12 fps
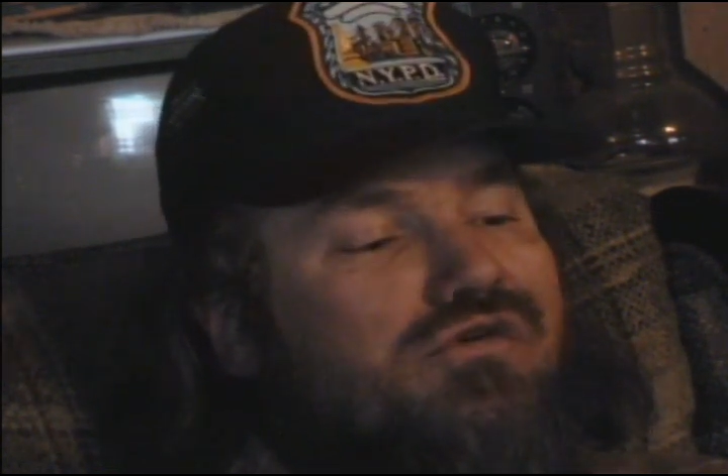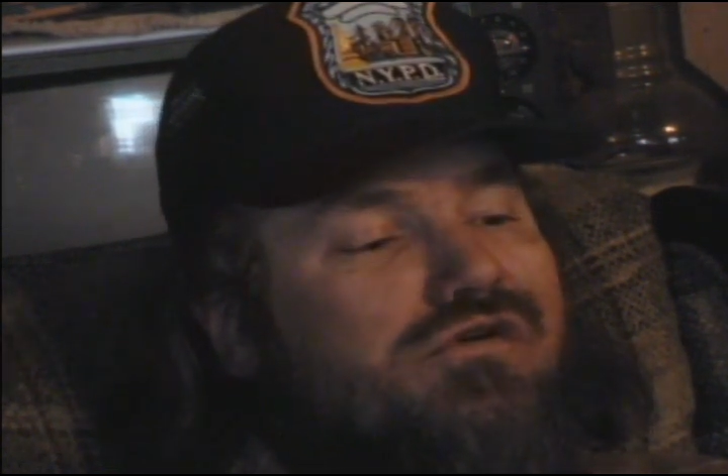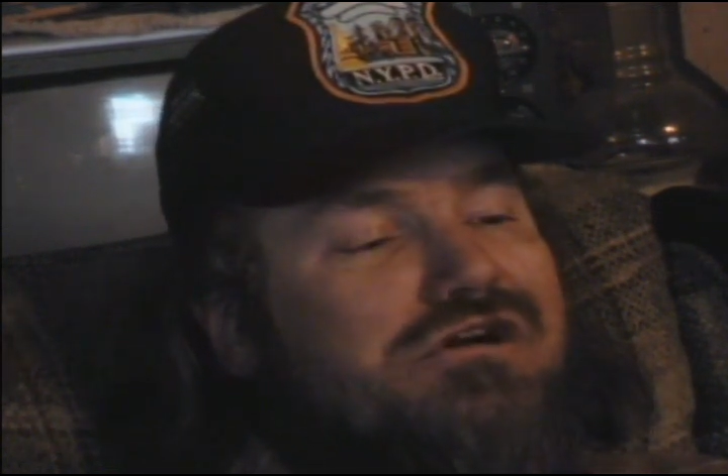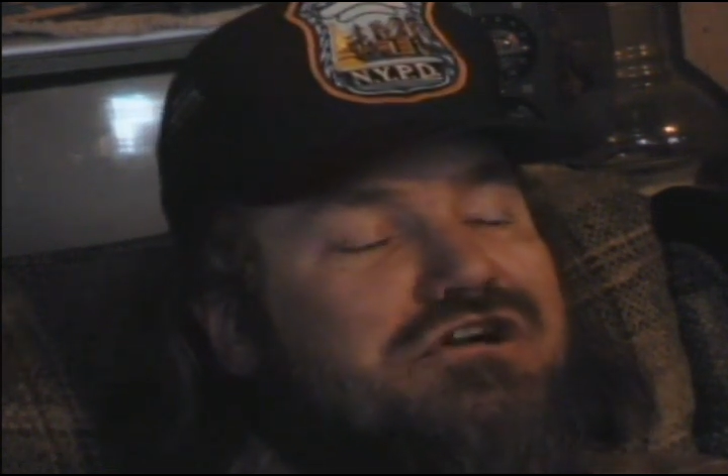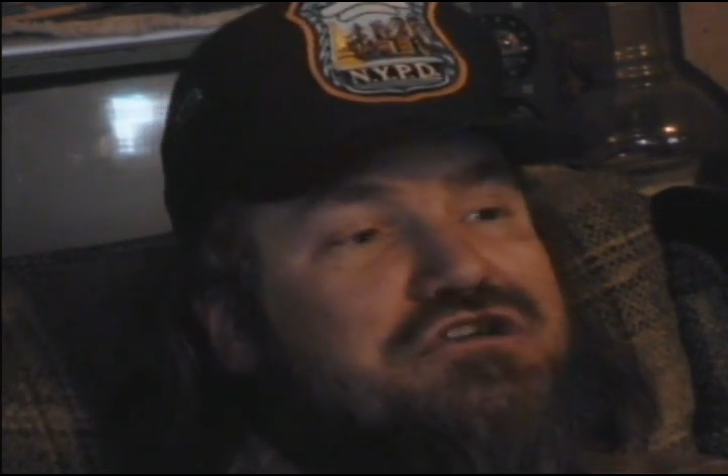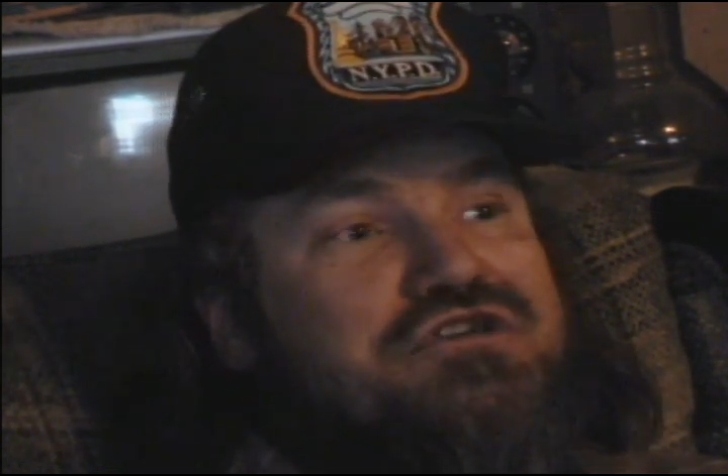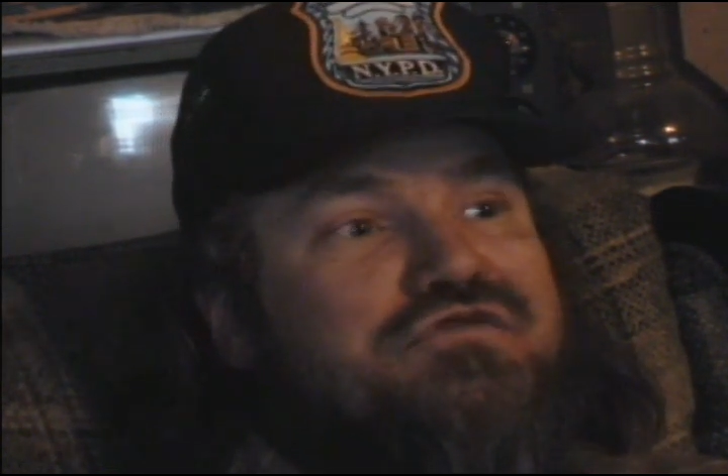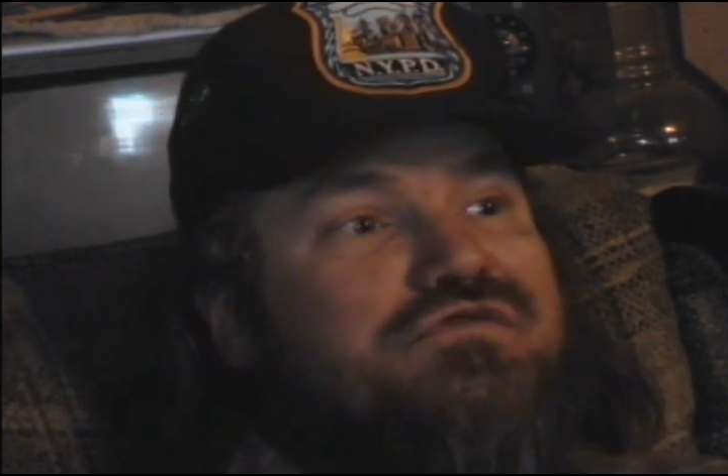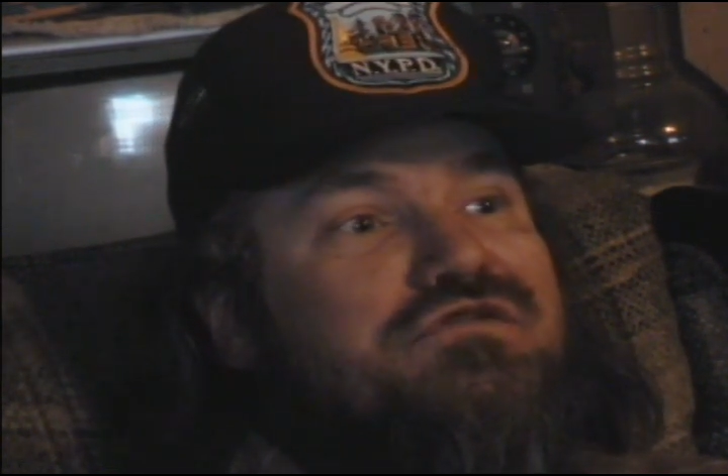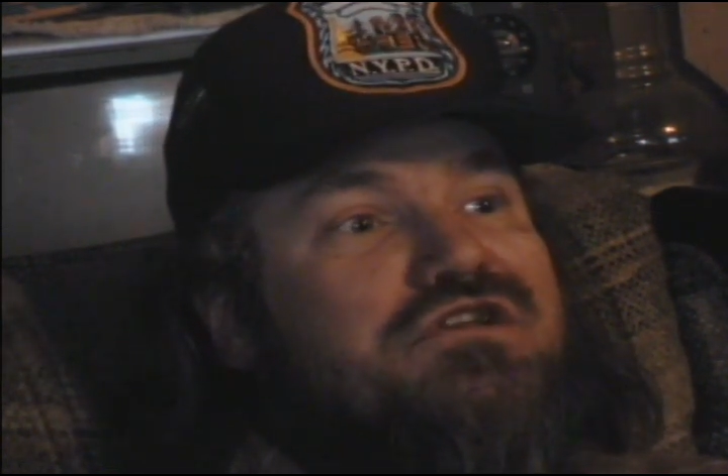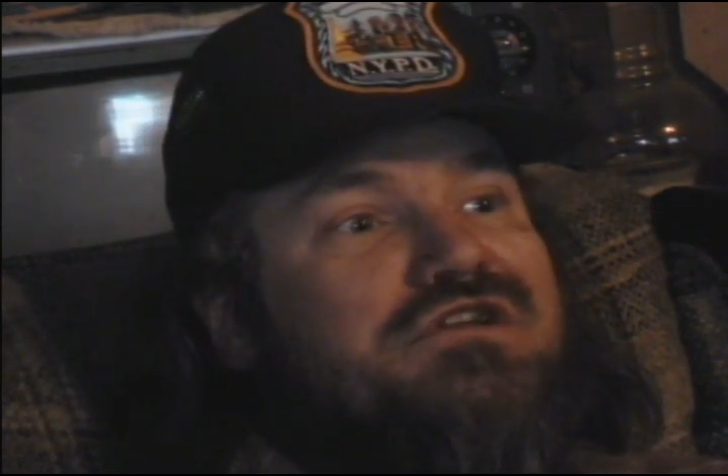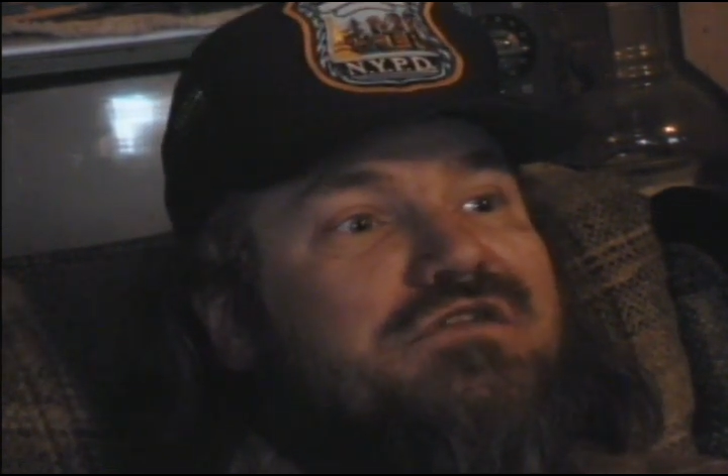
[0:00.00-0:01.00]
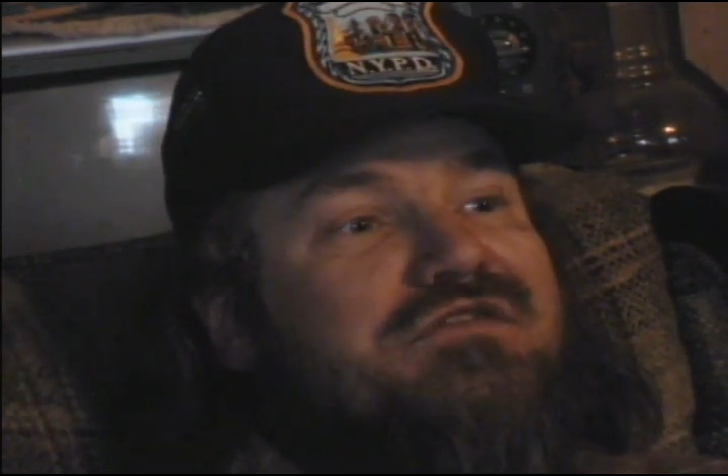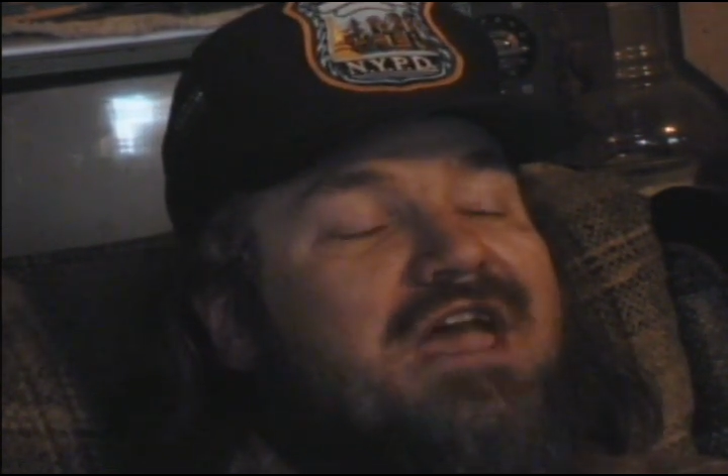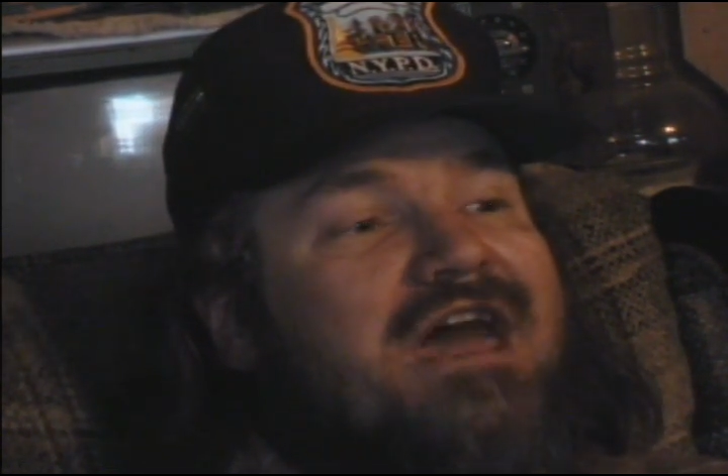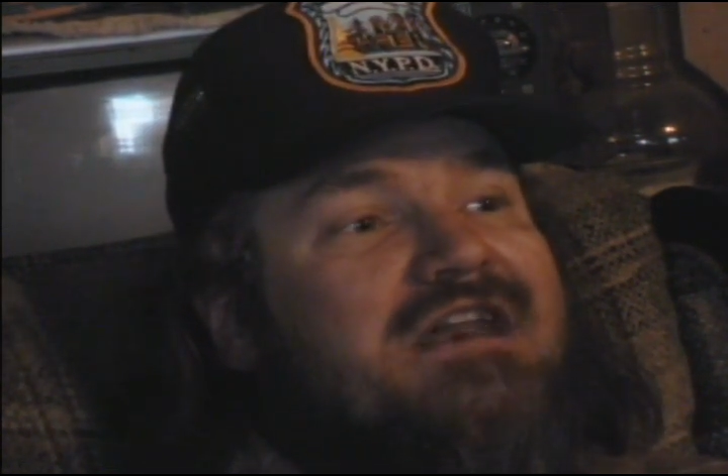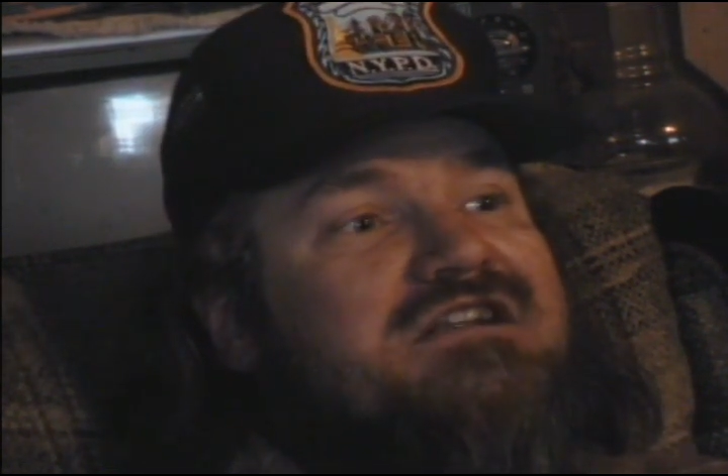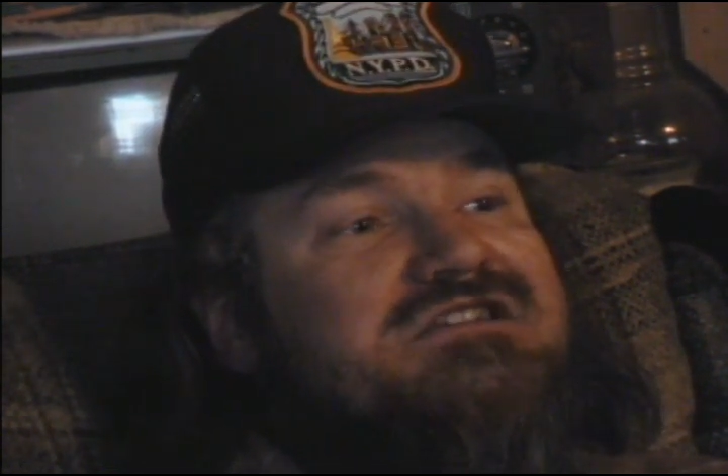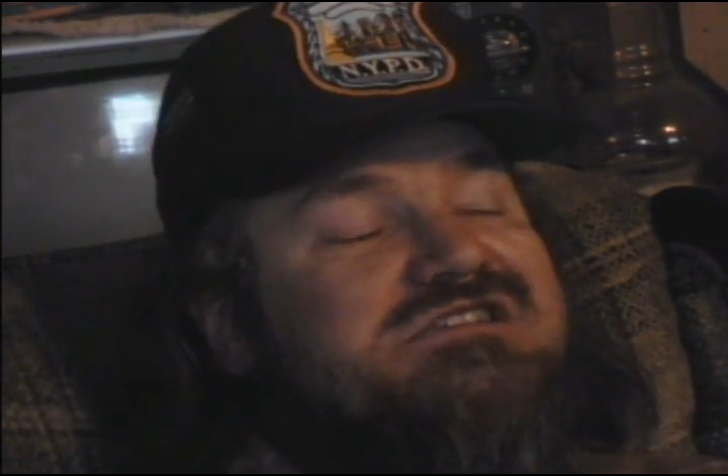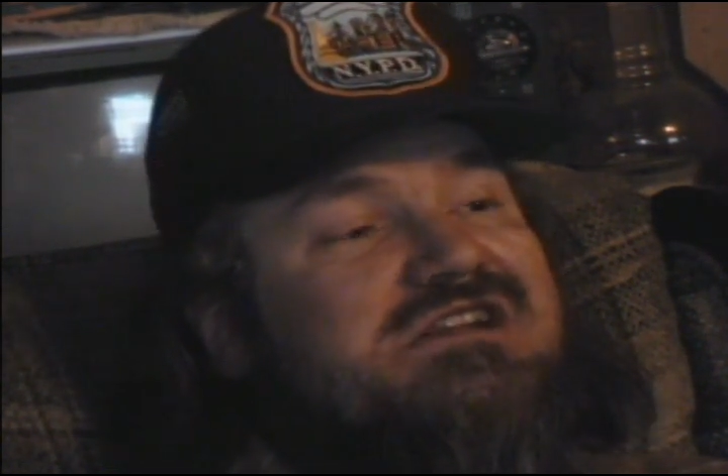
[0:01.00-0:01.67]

orders through the Nevadas,